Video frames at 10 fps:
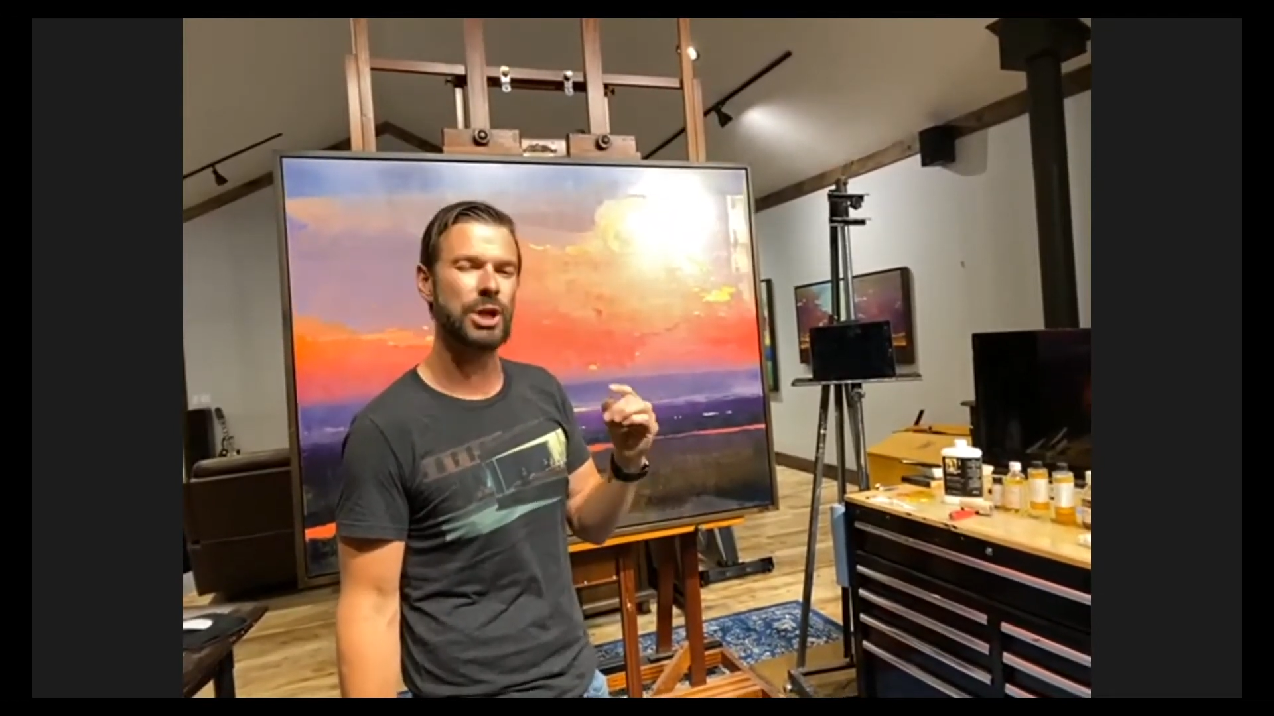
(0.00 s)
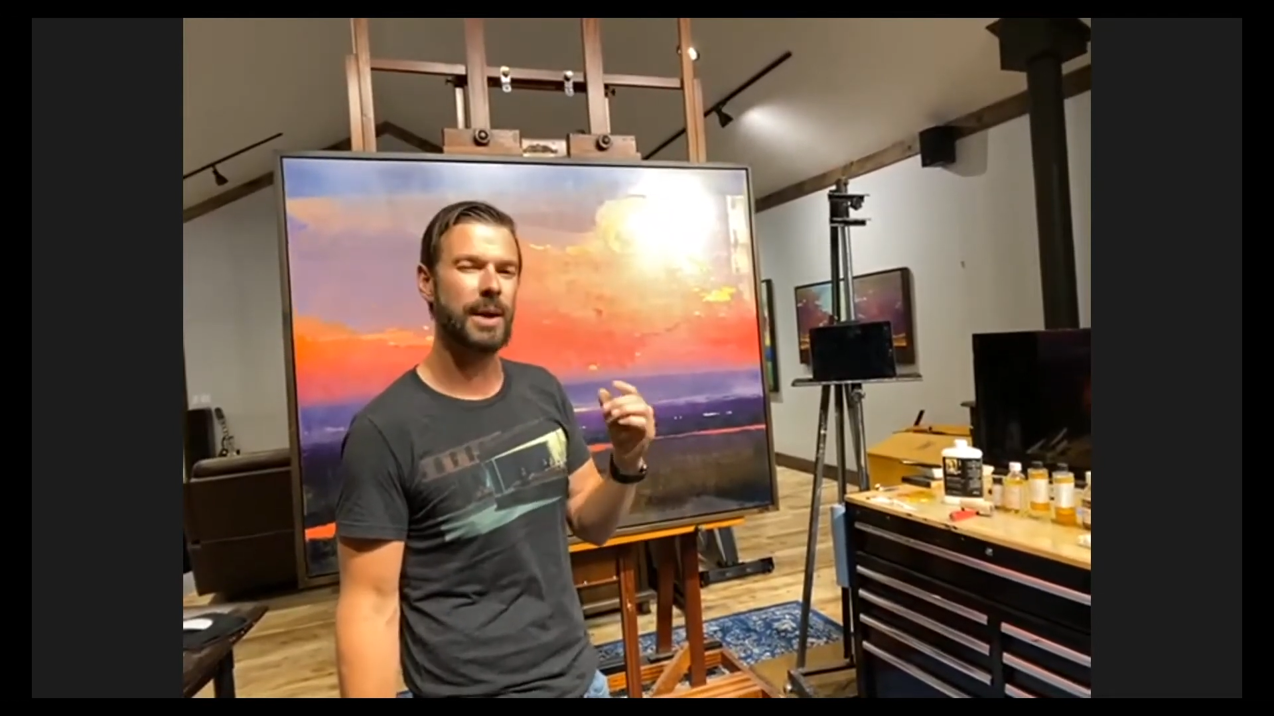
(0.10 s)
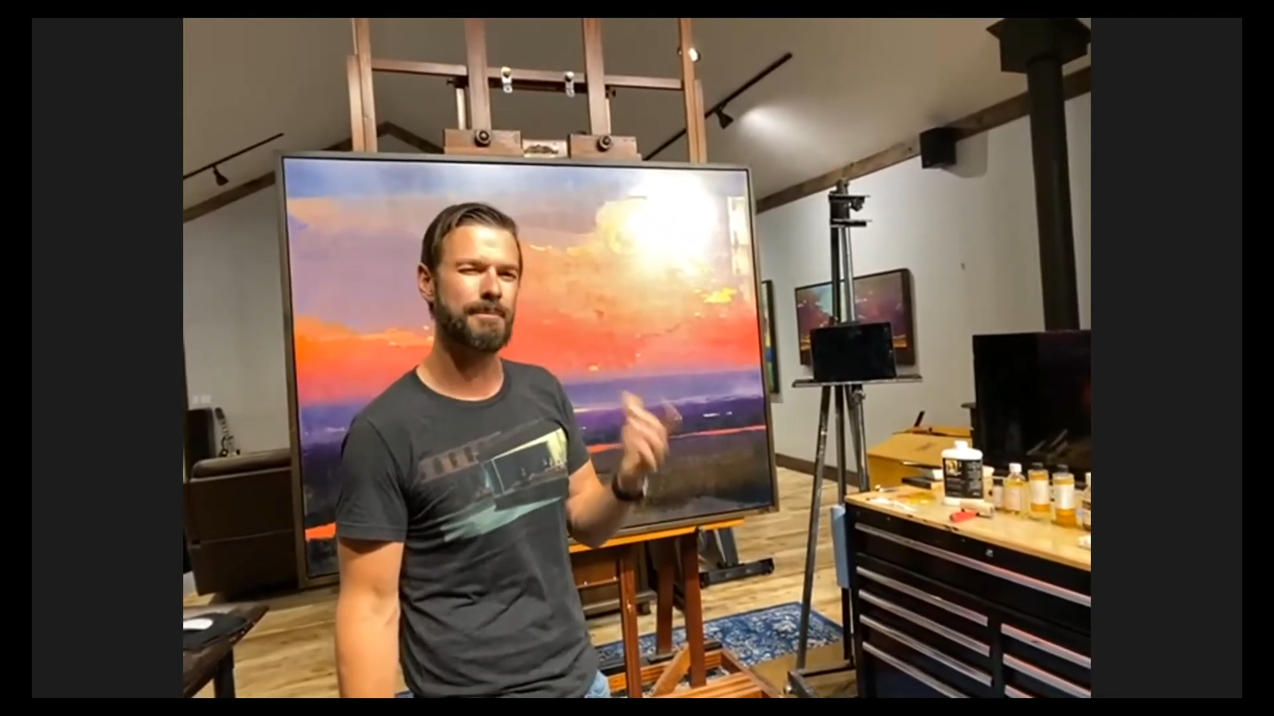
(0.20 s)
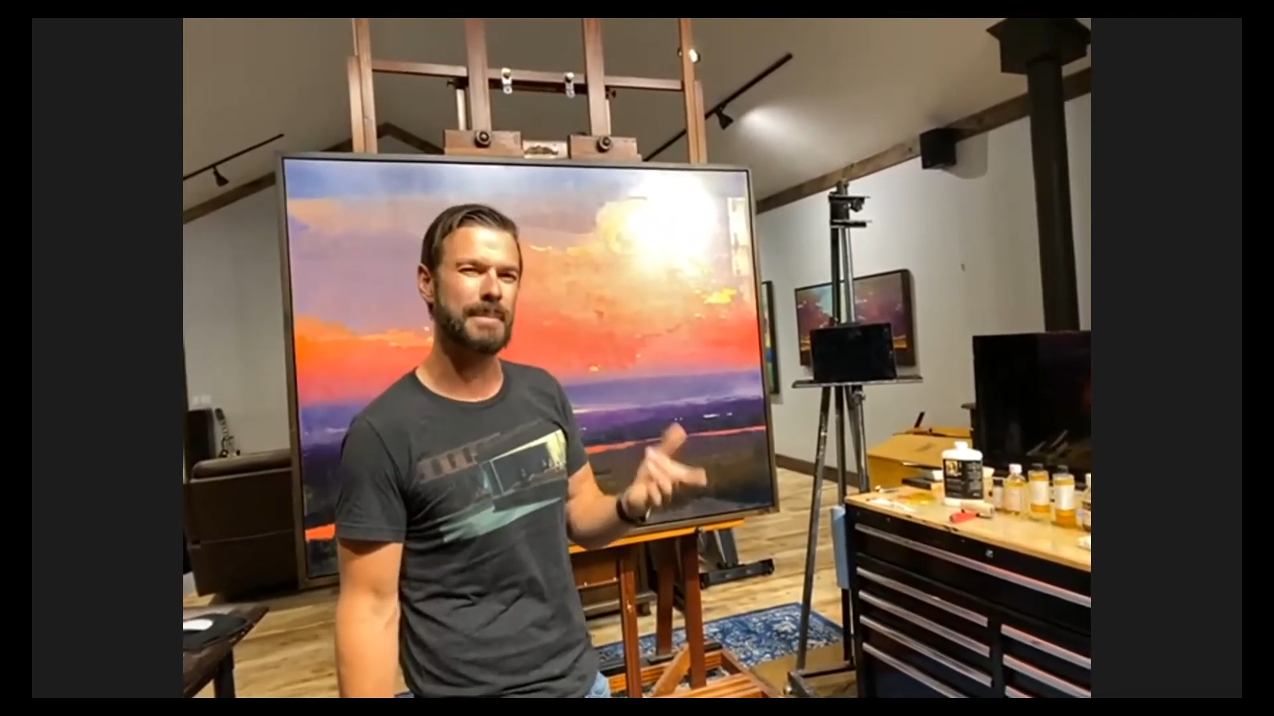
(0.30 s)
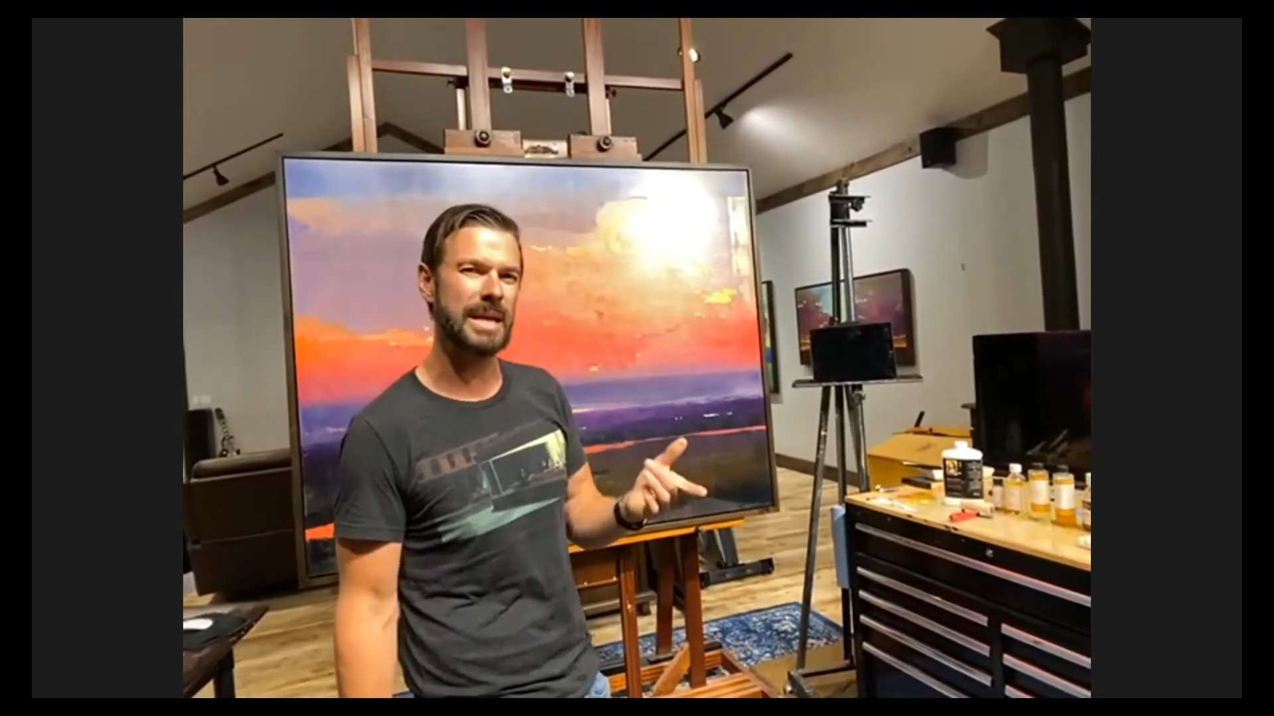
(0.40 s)

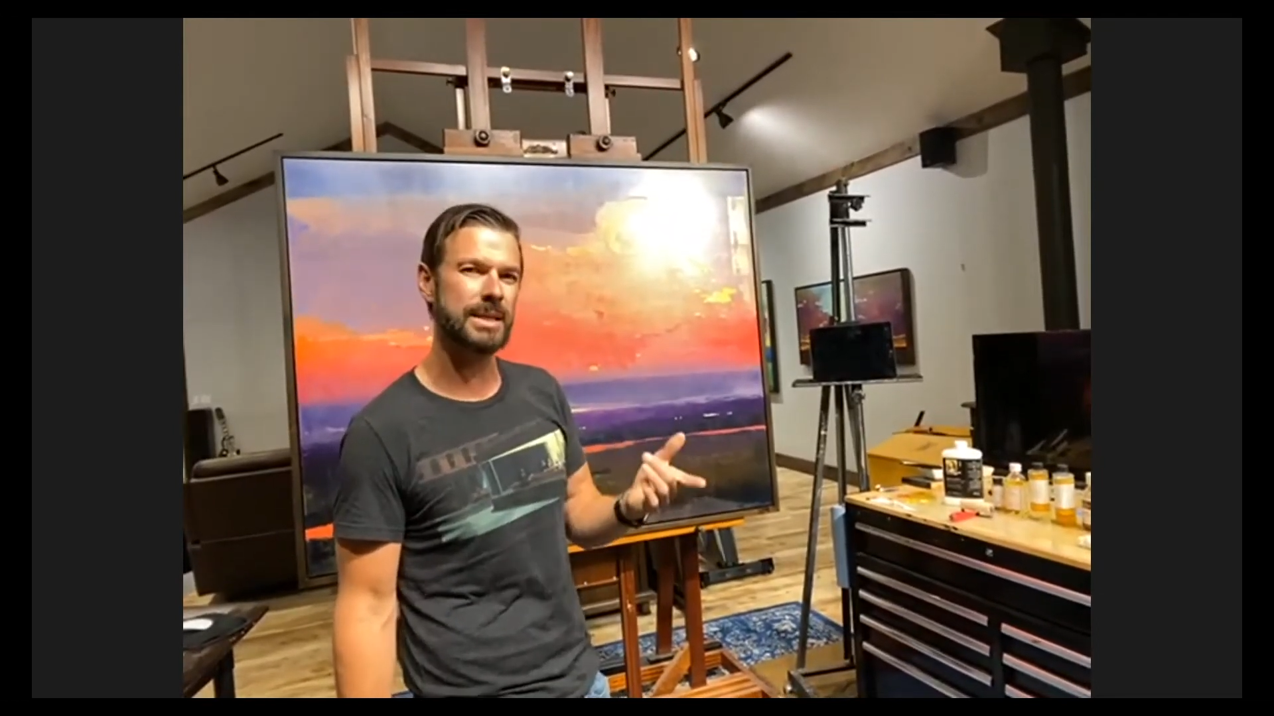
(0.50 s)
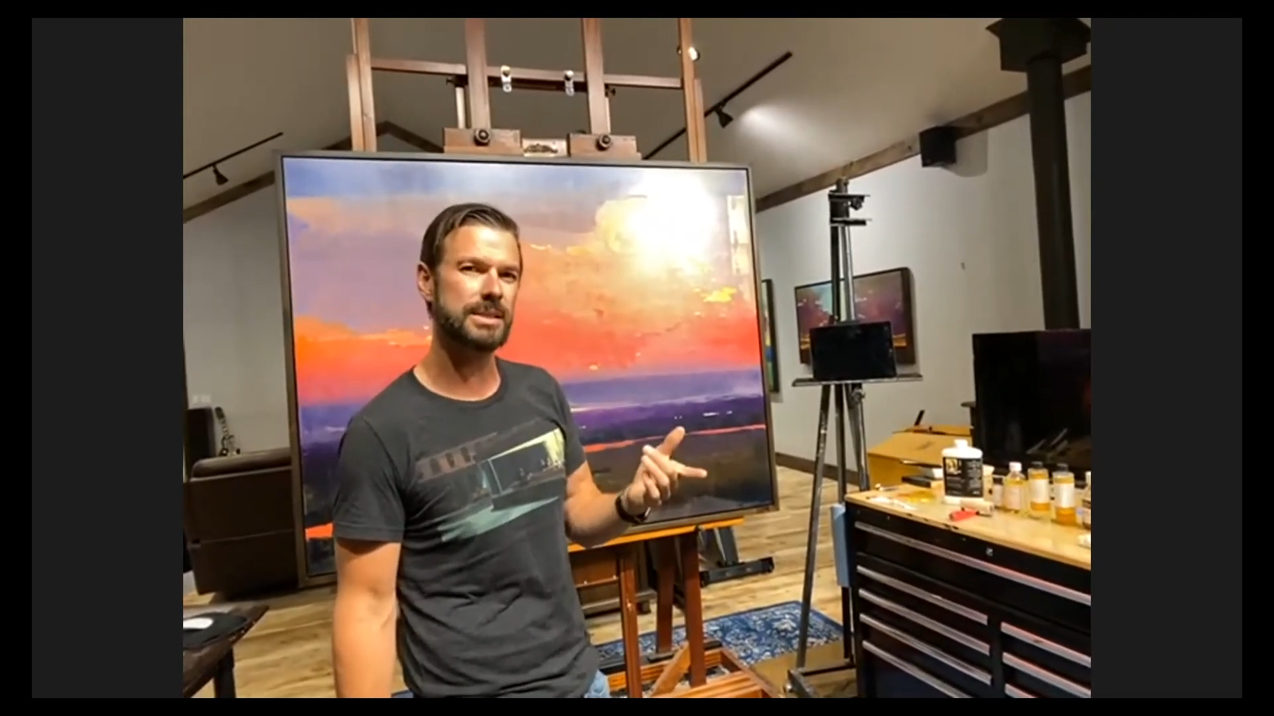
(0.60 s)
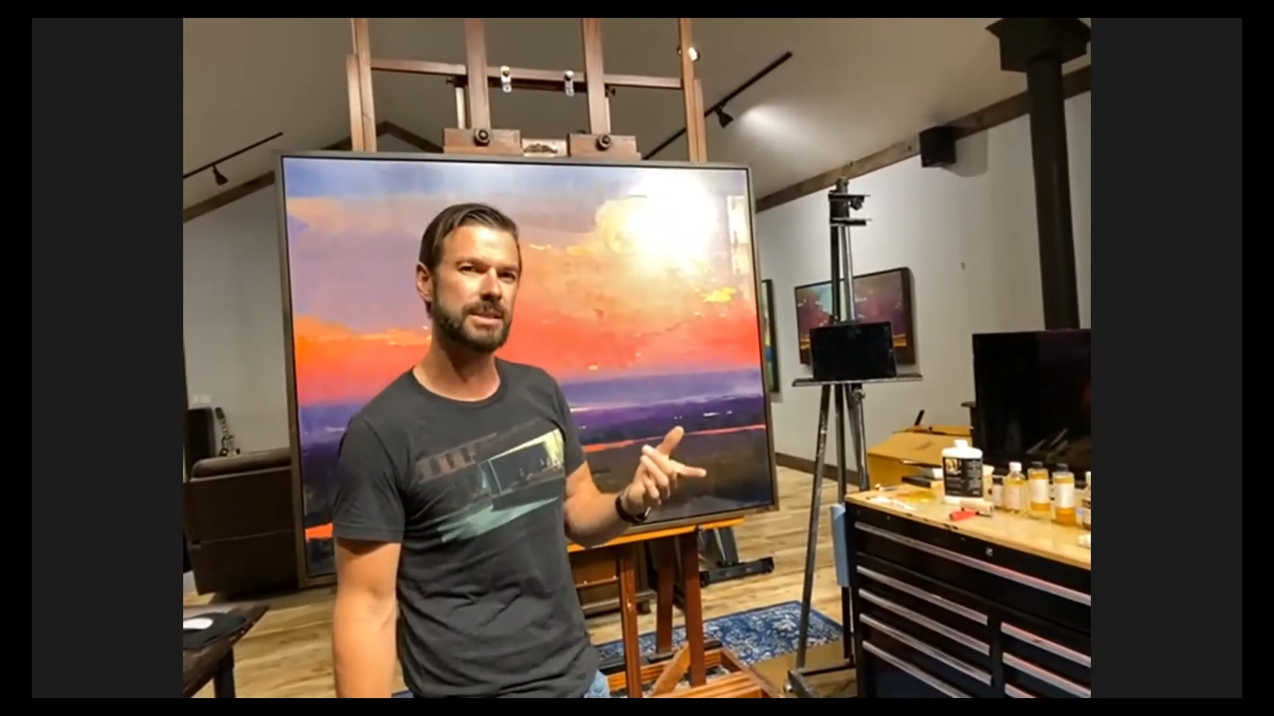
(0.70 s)
Mix.